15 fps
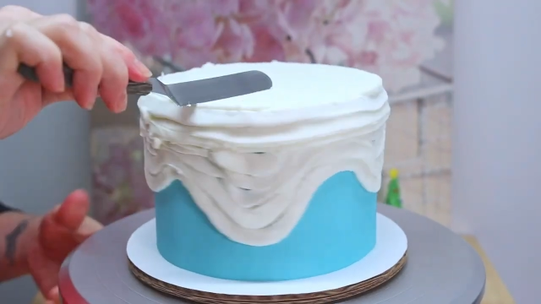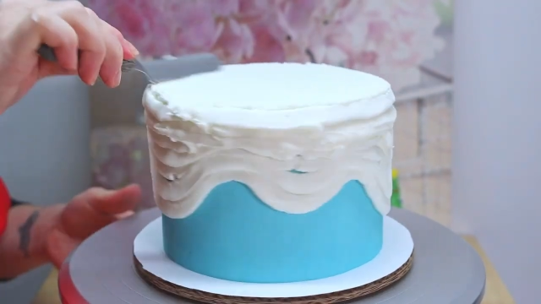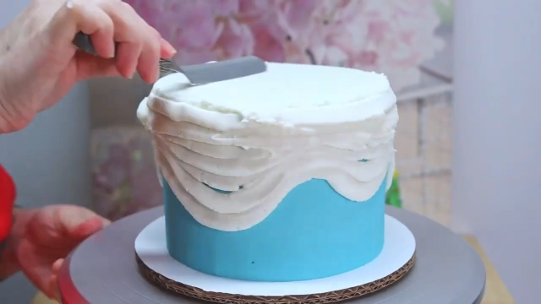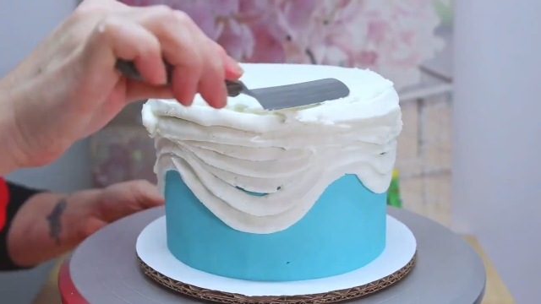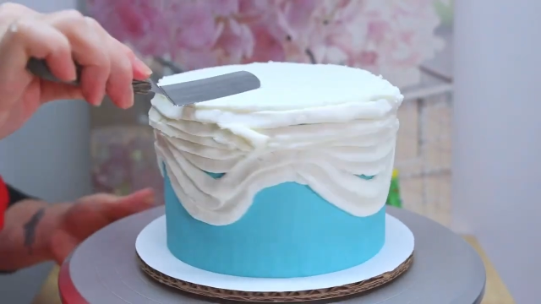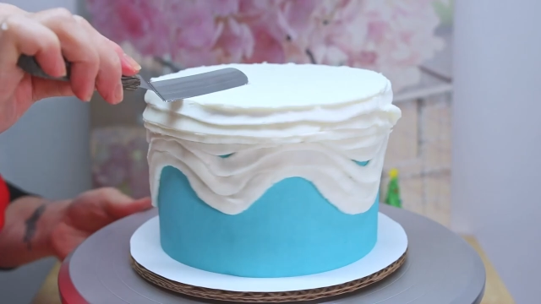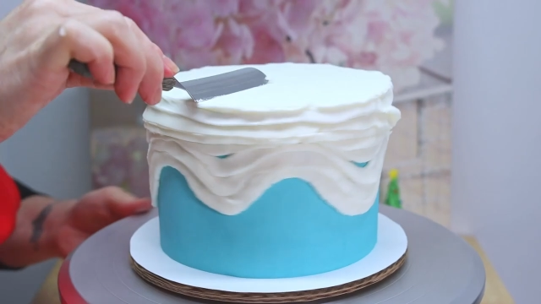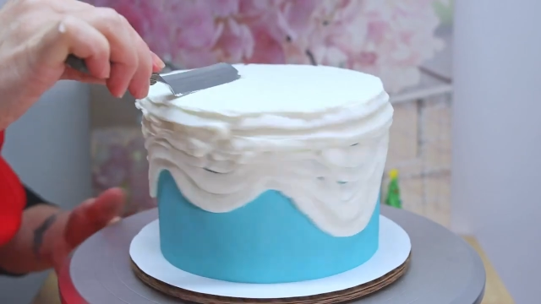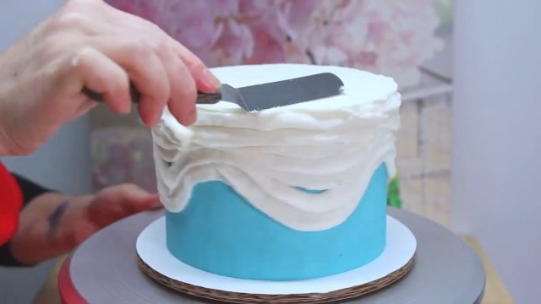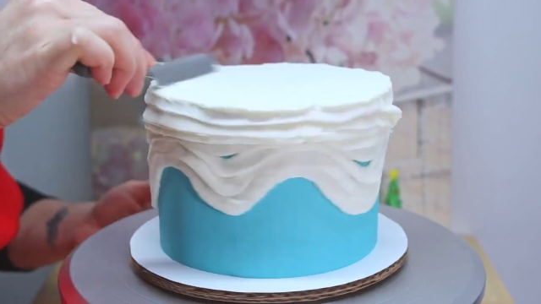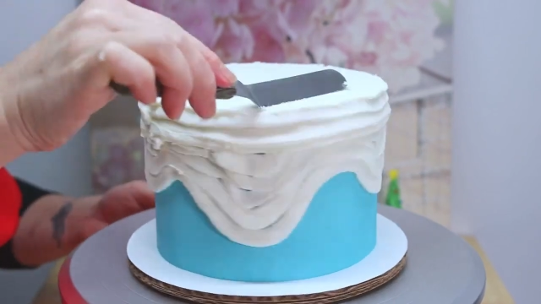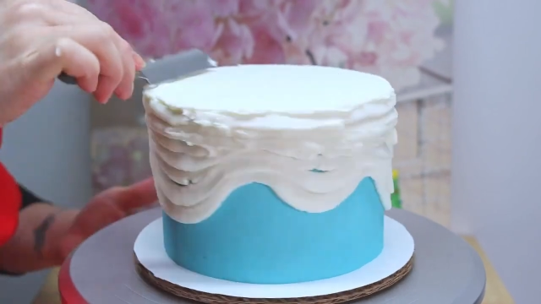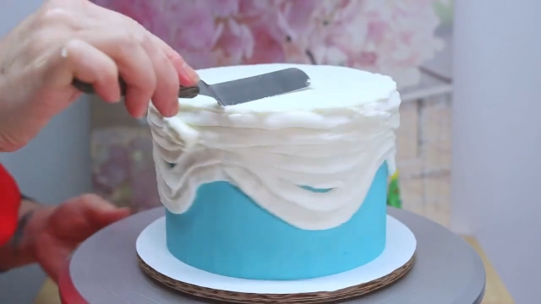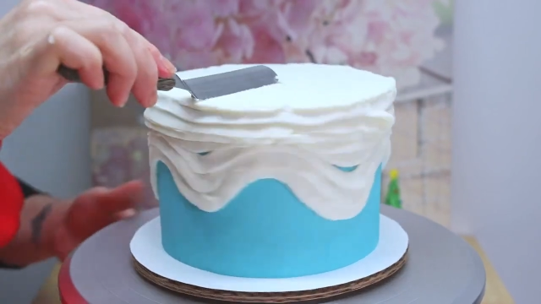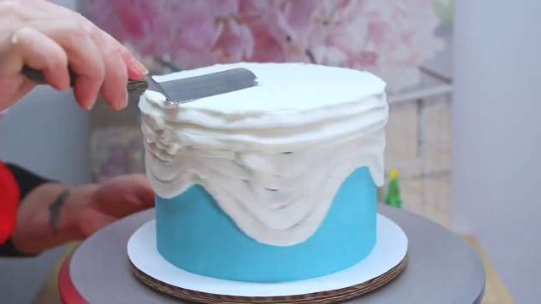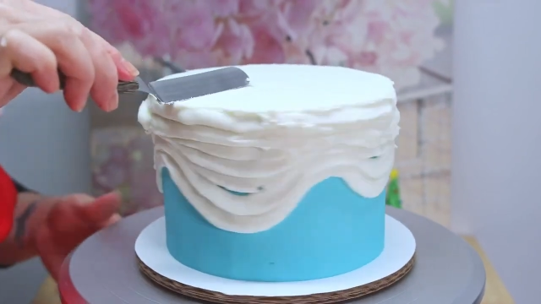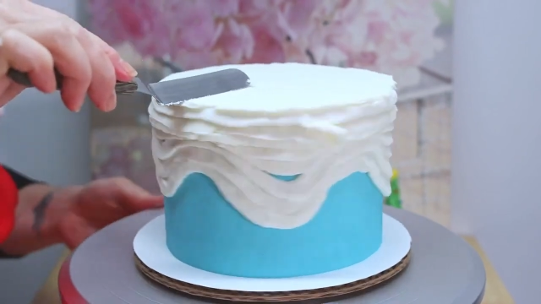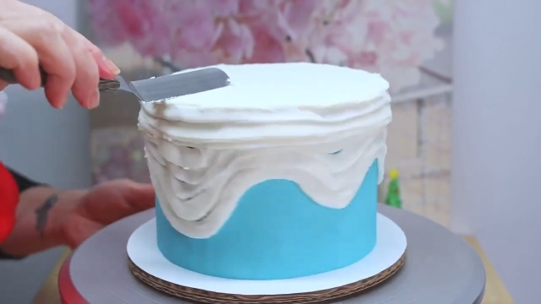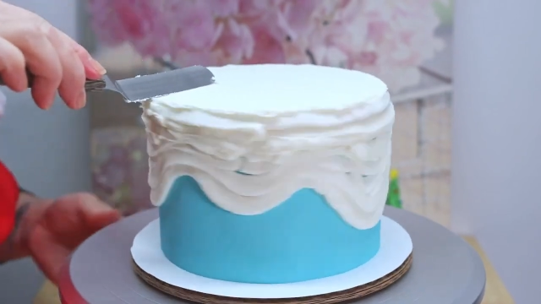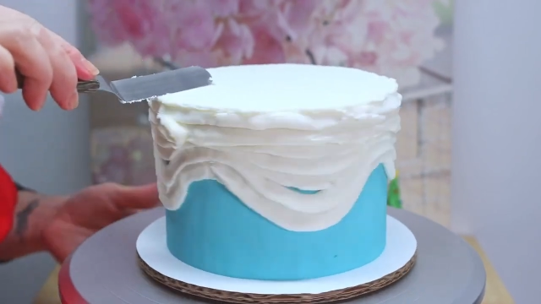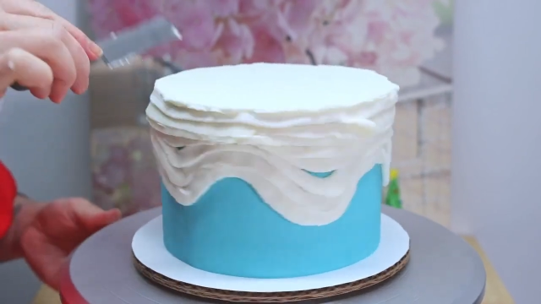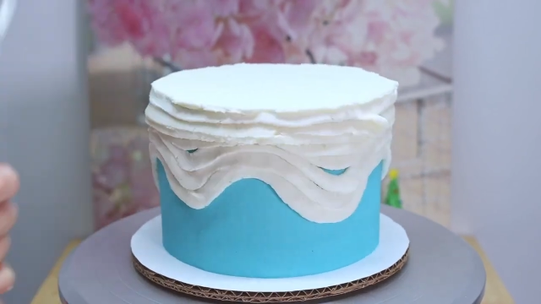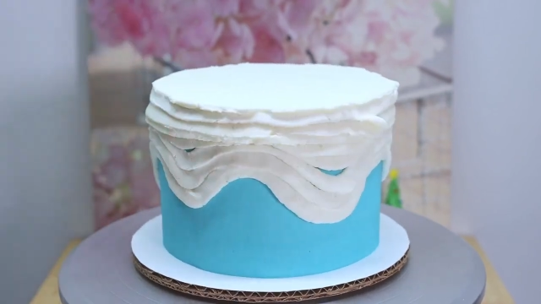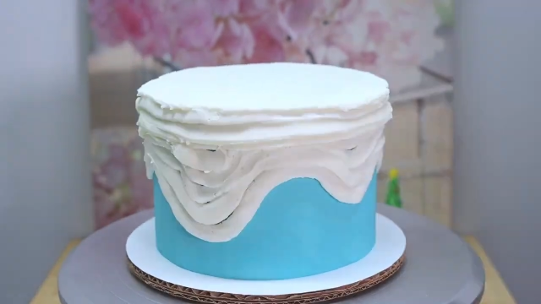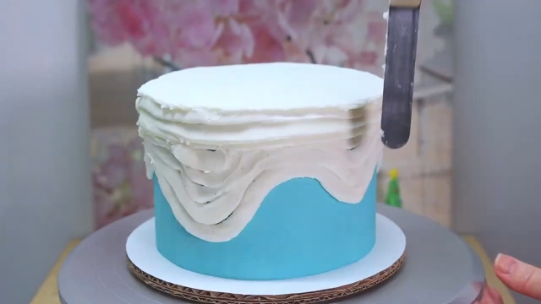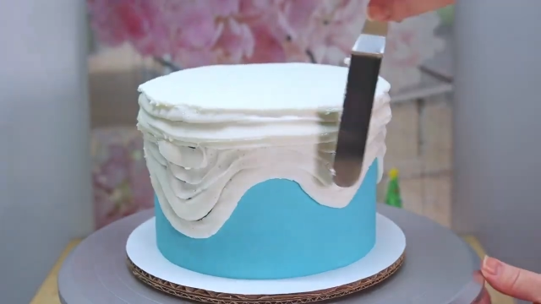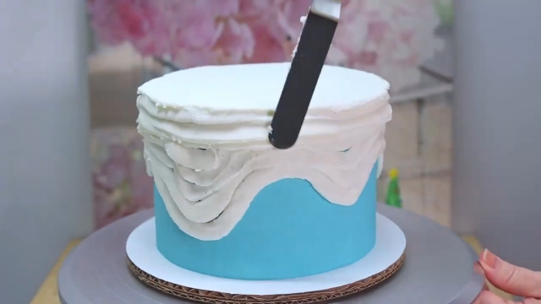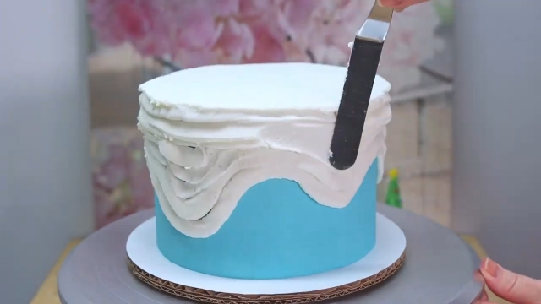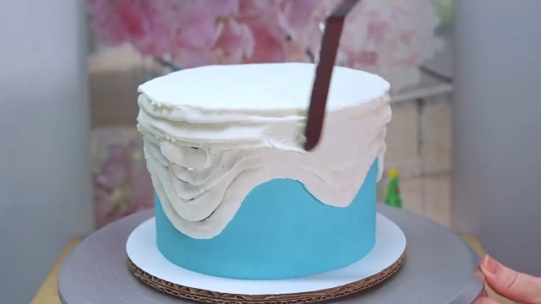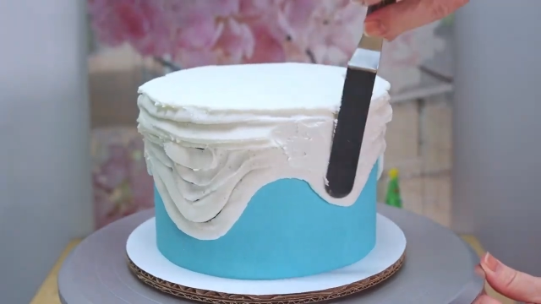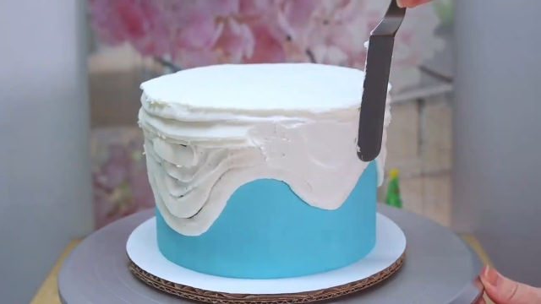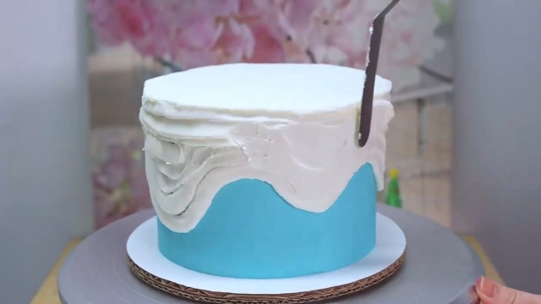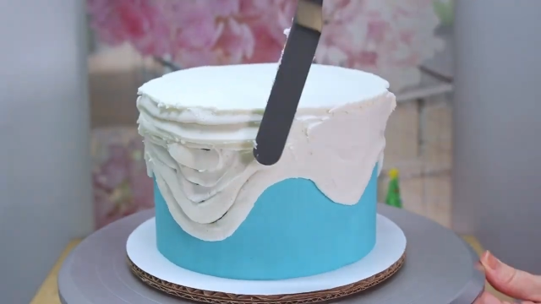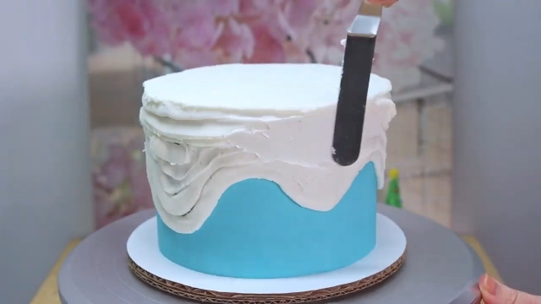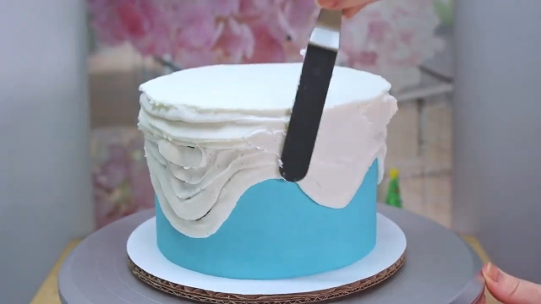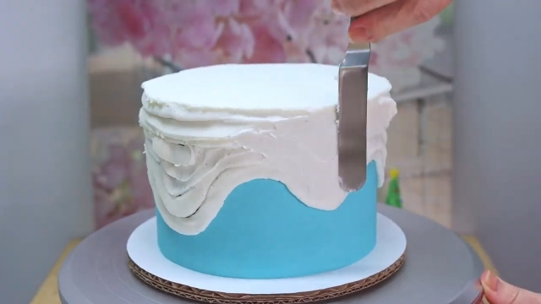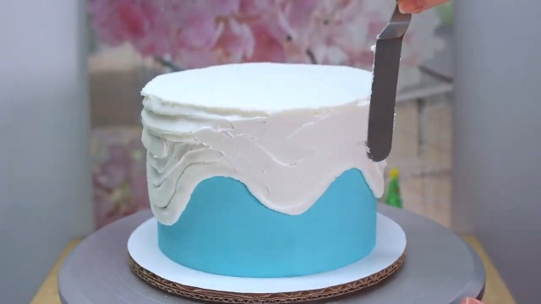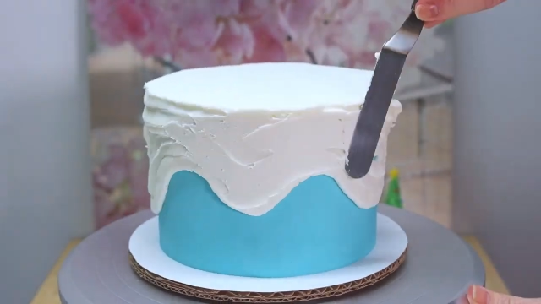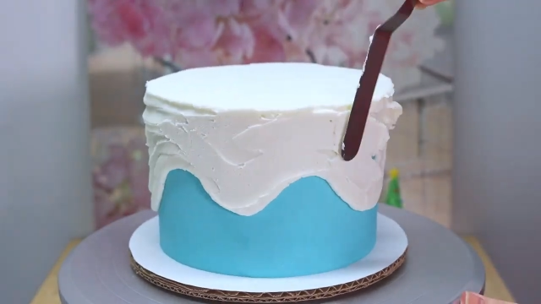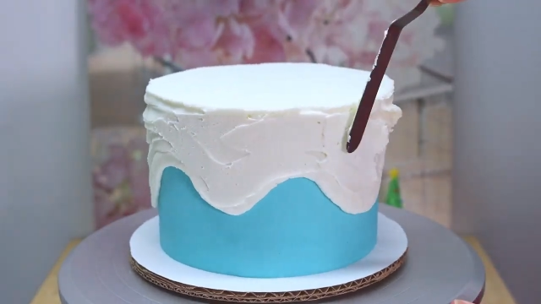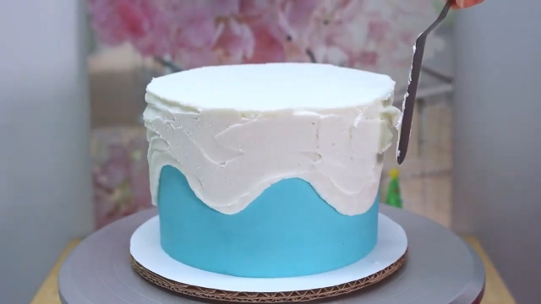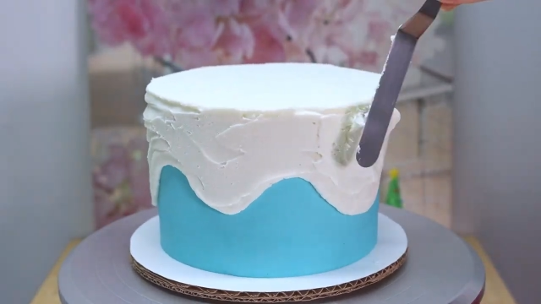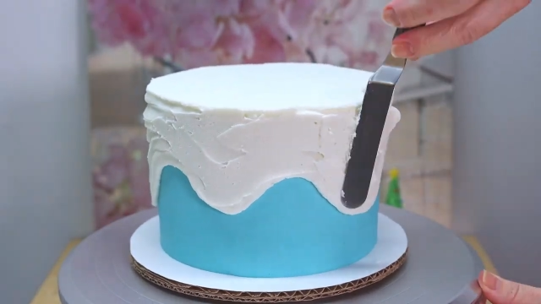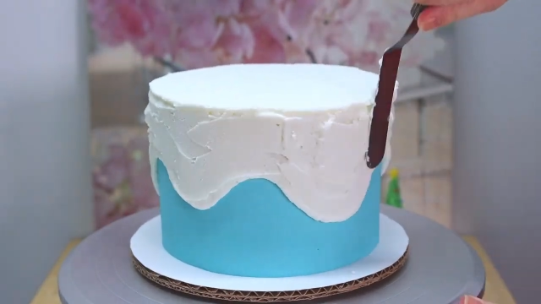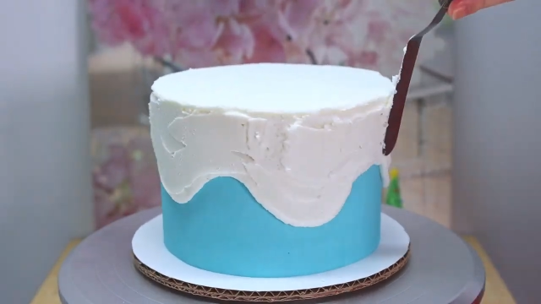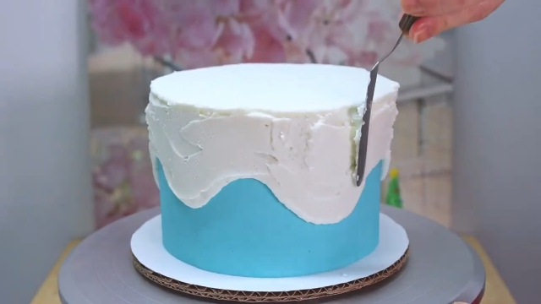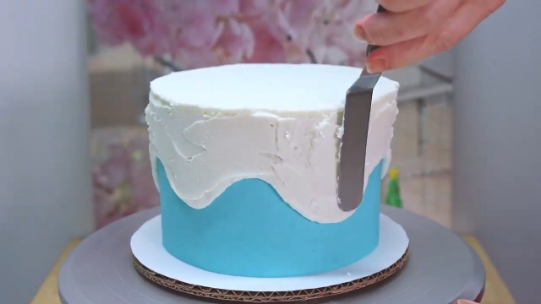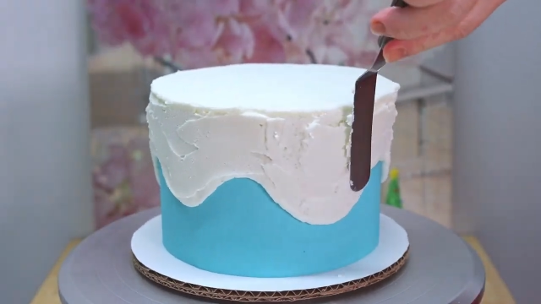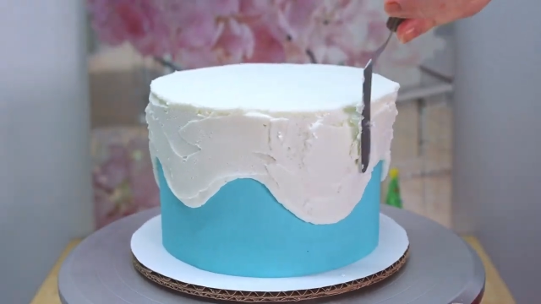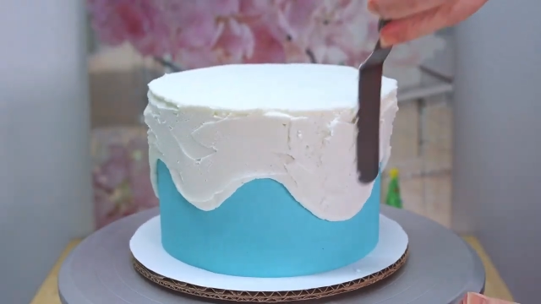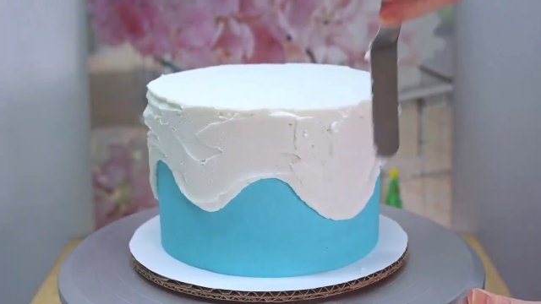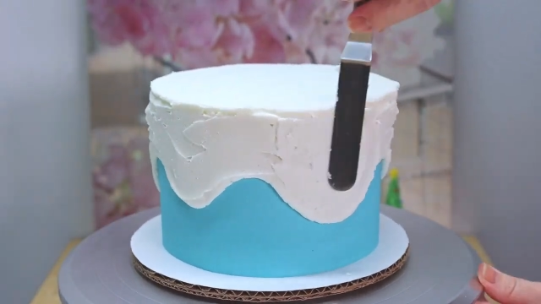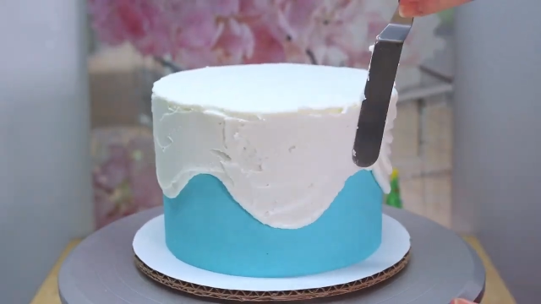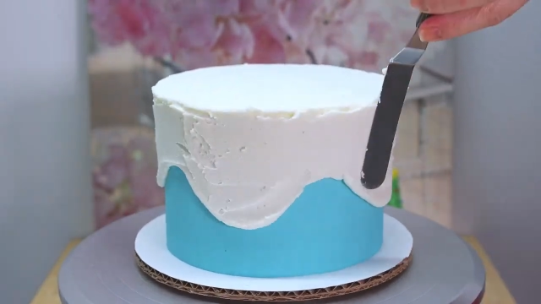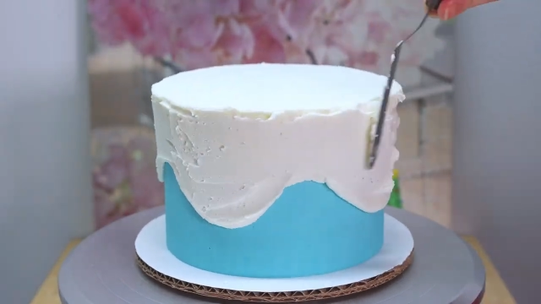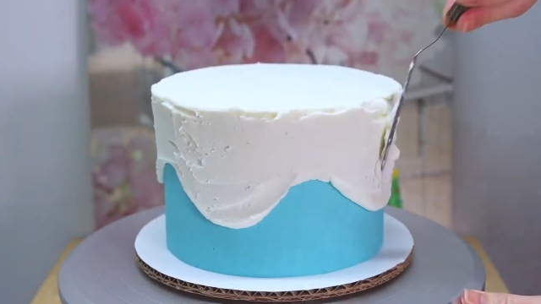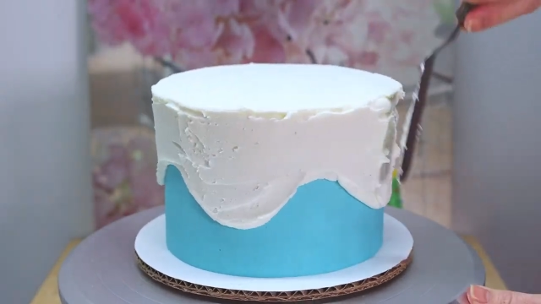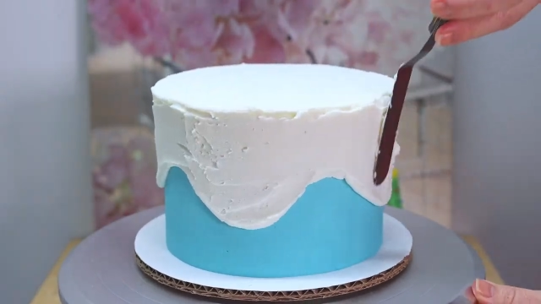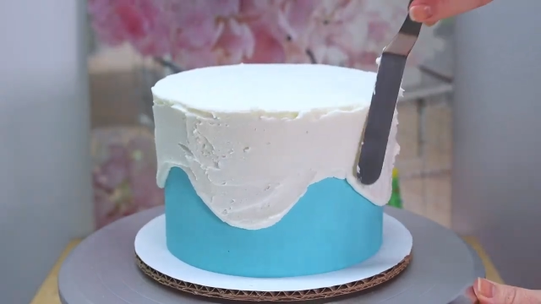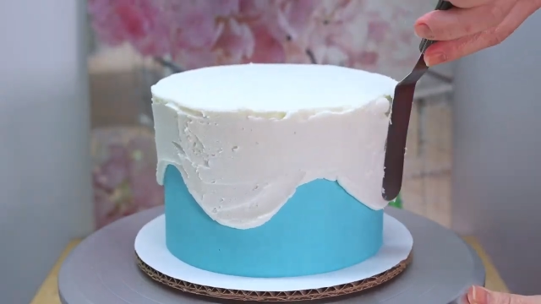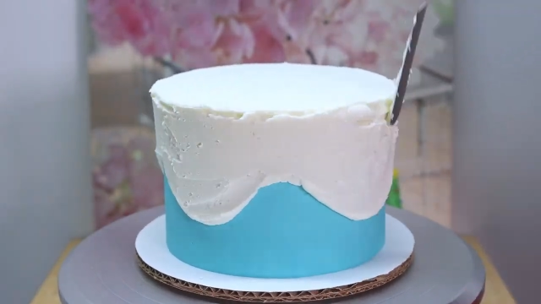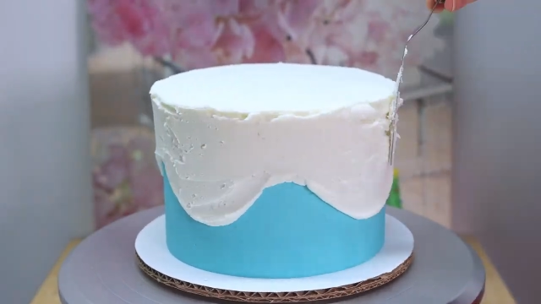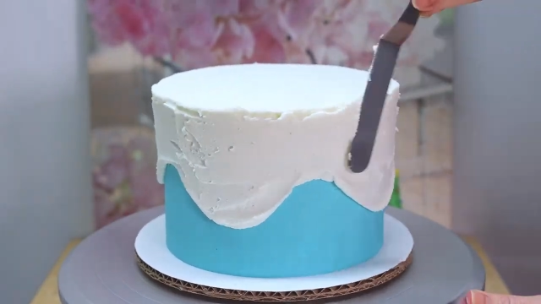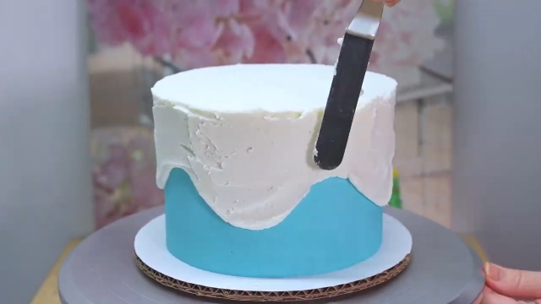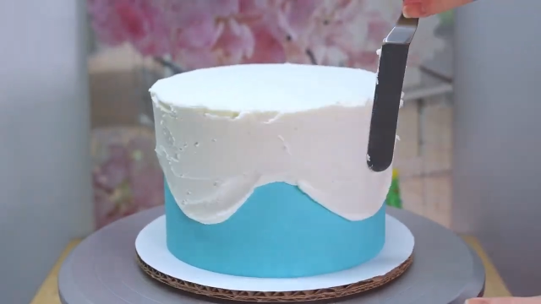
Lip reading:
Nobody's mouth can be seen.